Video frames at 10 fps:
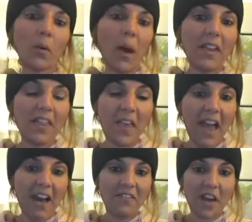why that they
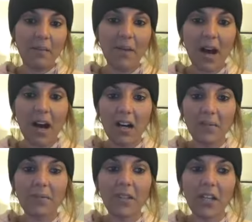have them.
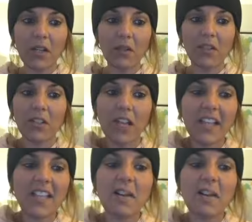It's